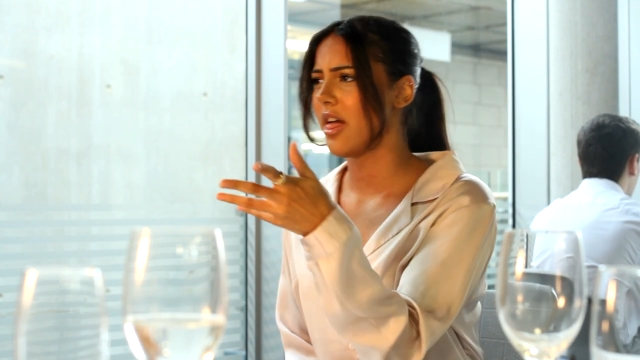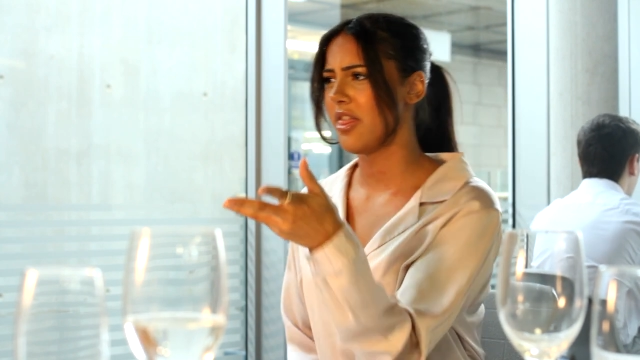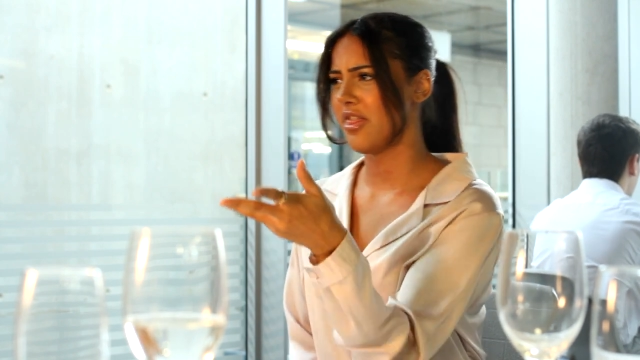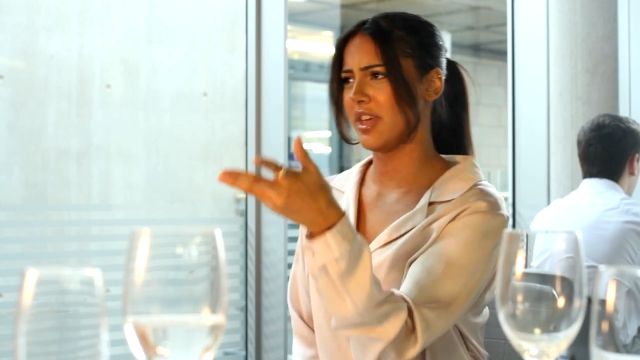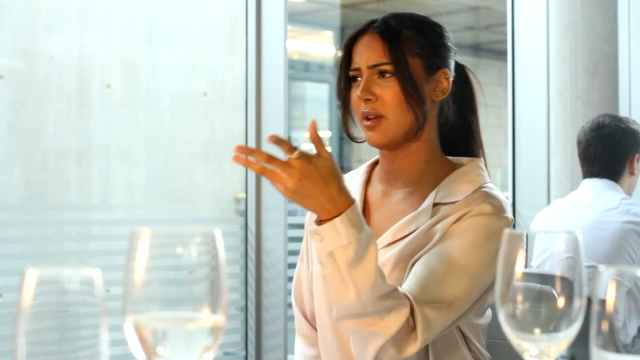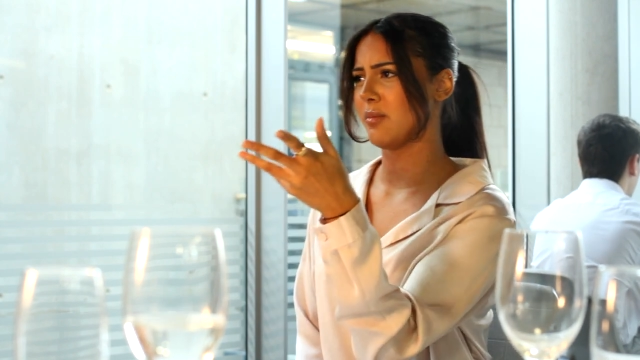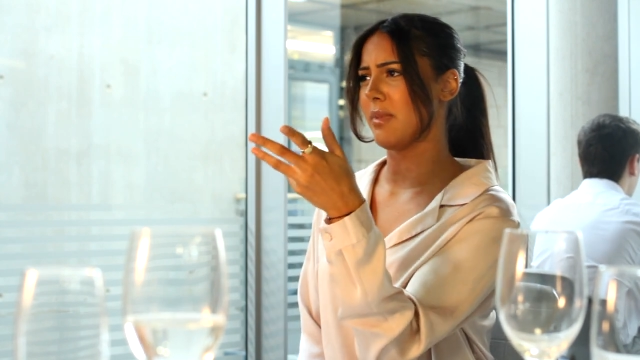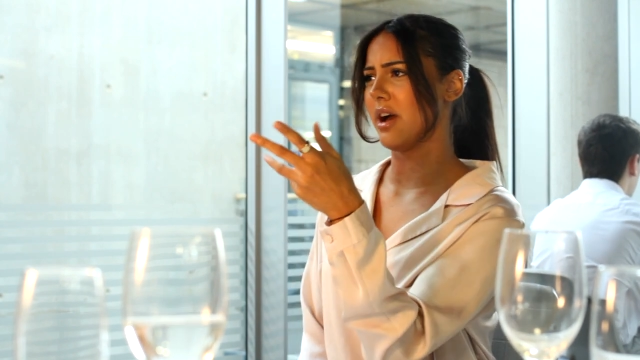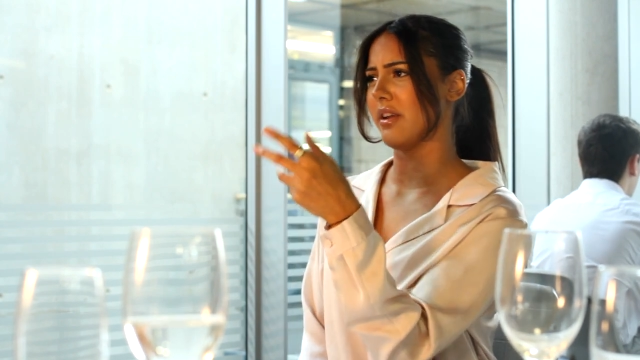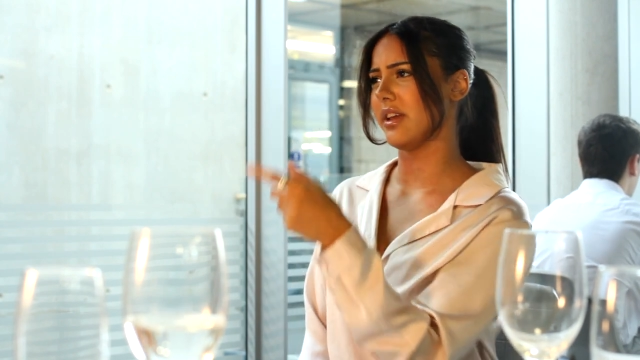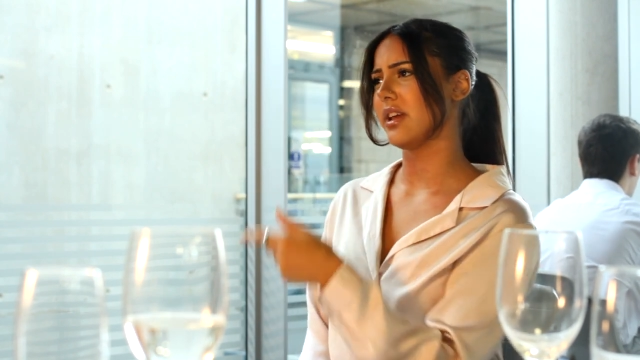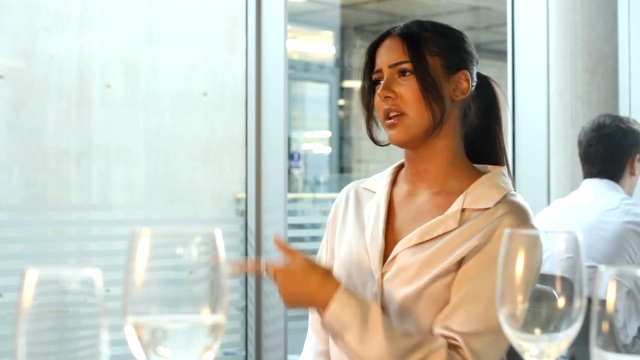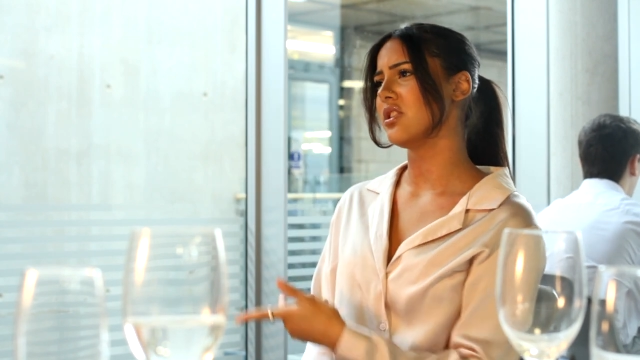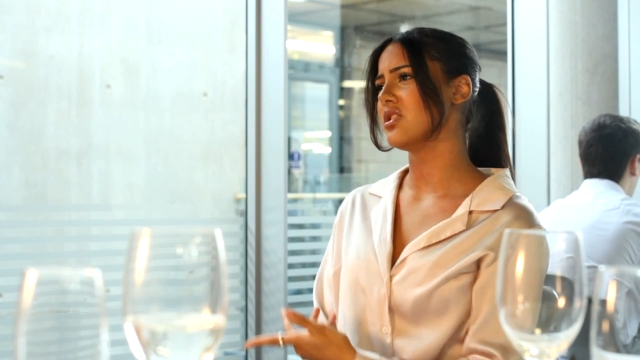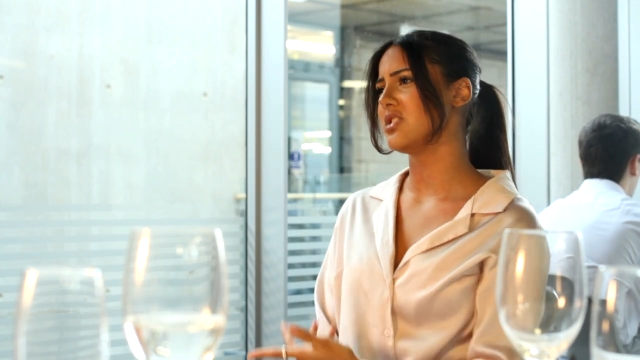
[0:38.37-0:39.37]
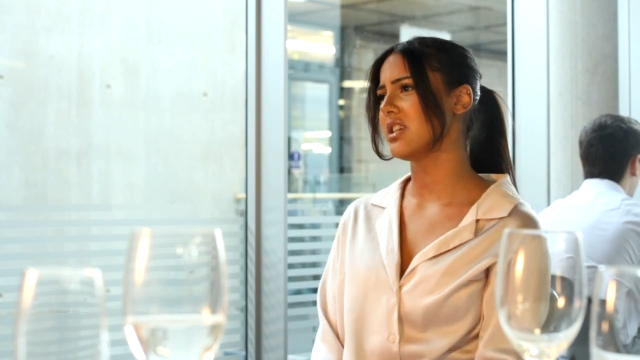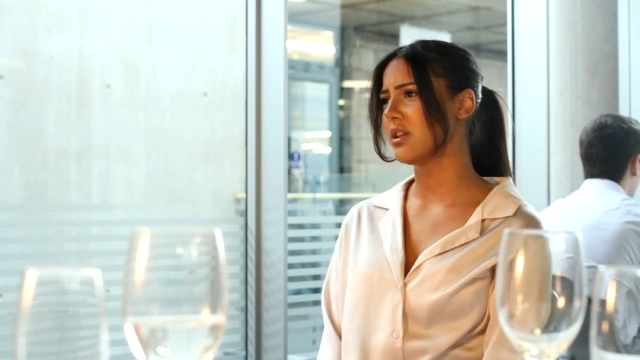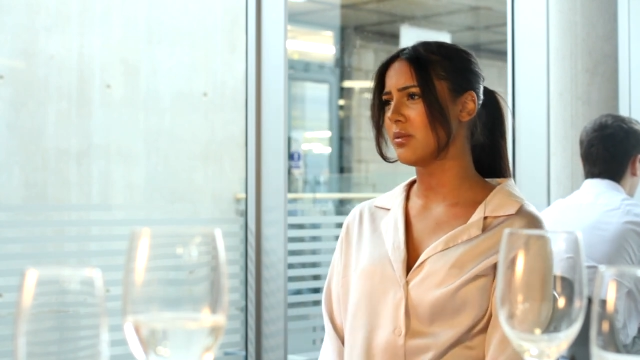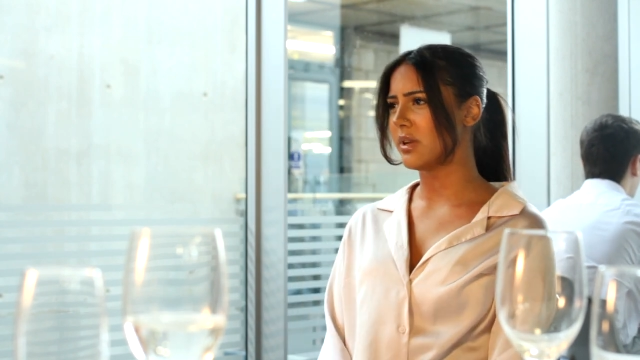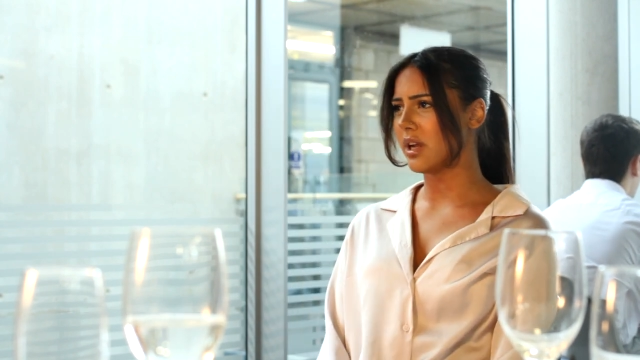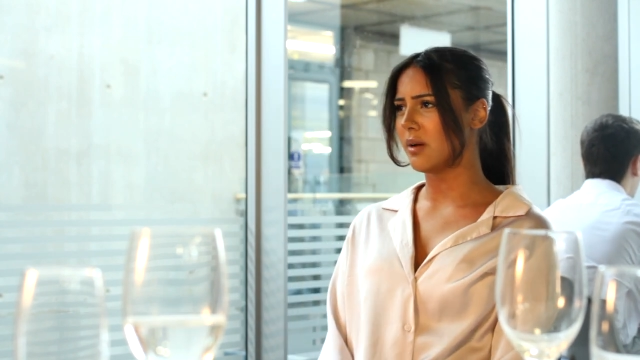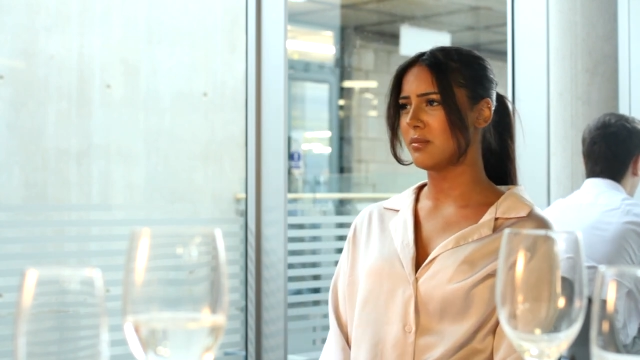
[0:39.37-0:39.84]
Think about it. You're dealing
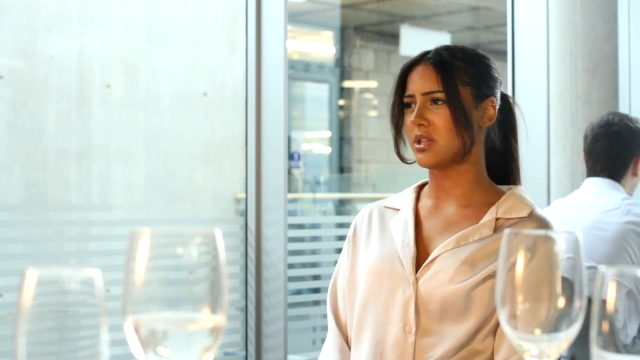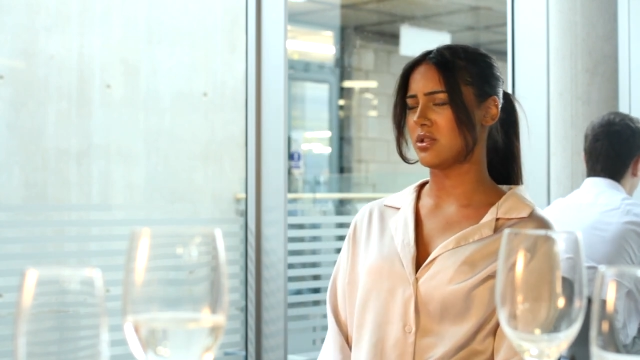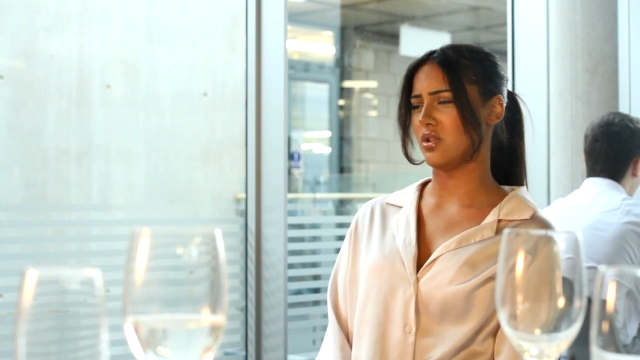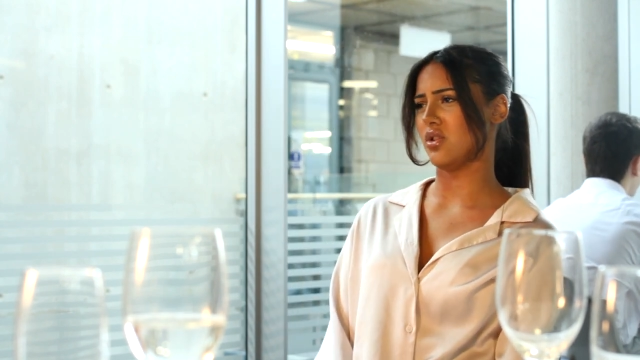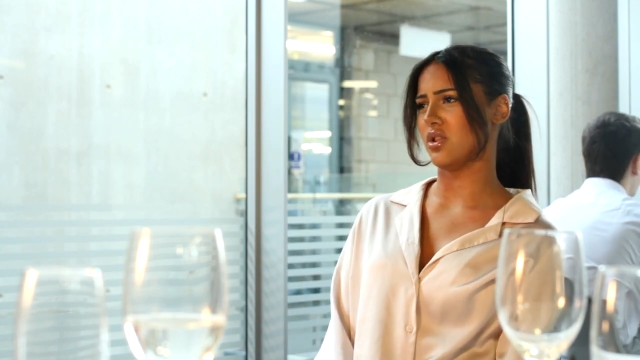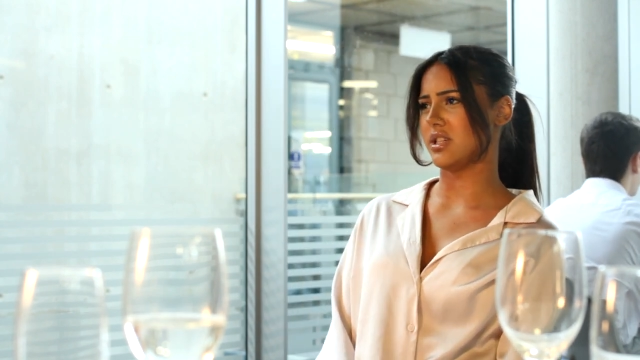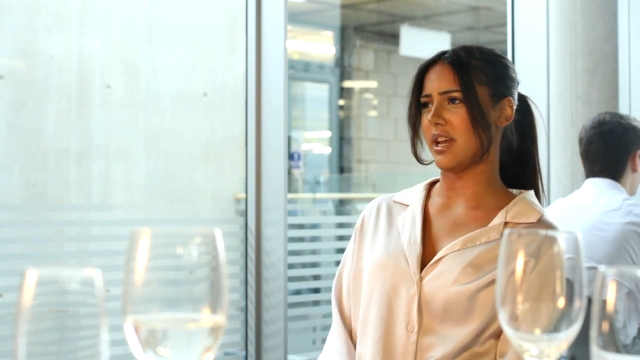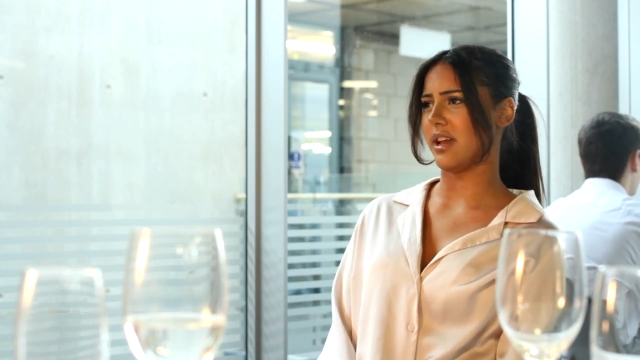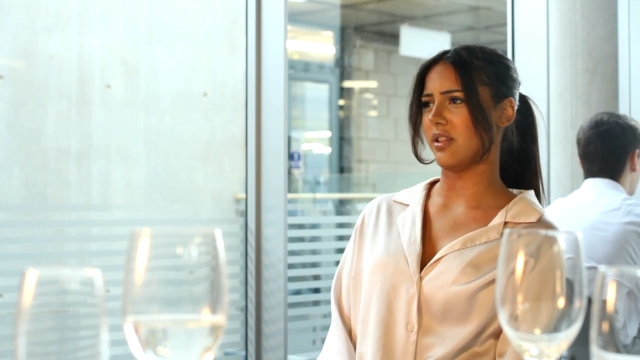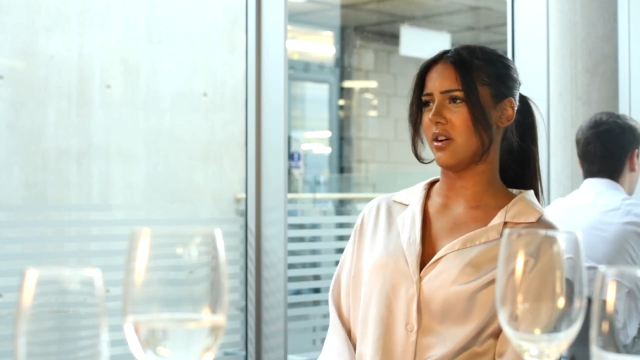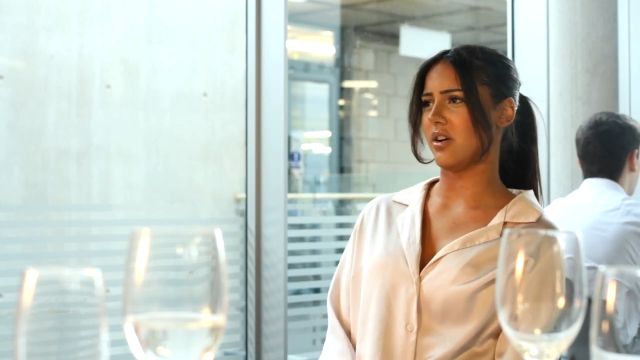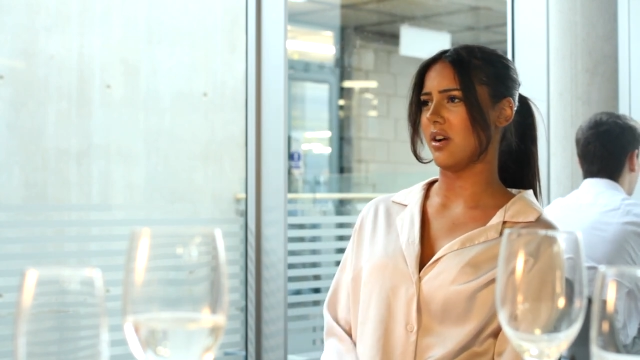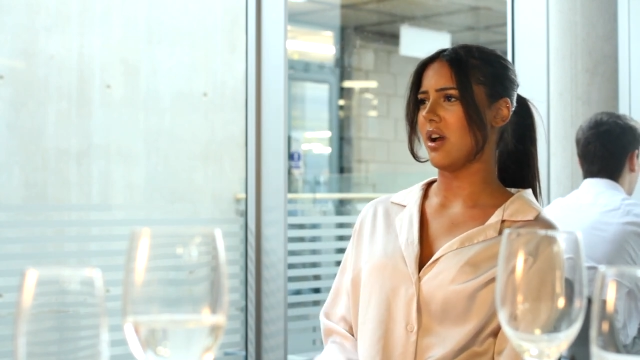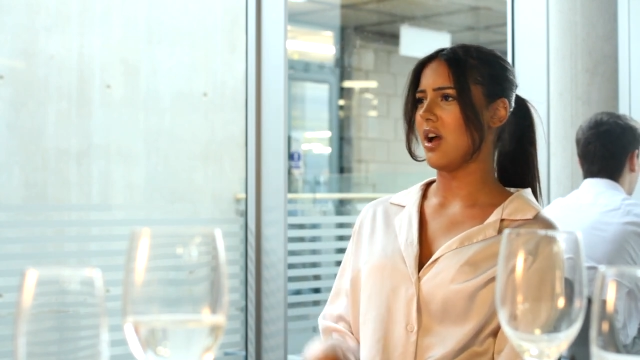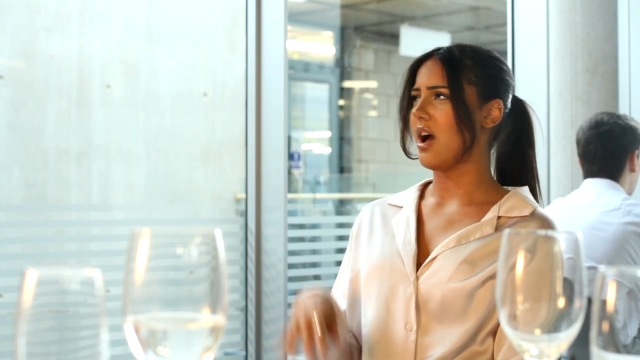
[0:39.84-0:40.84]
with numbers all day long.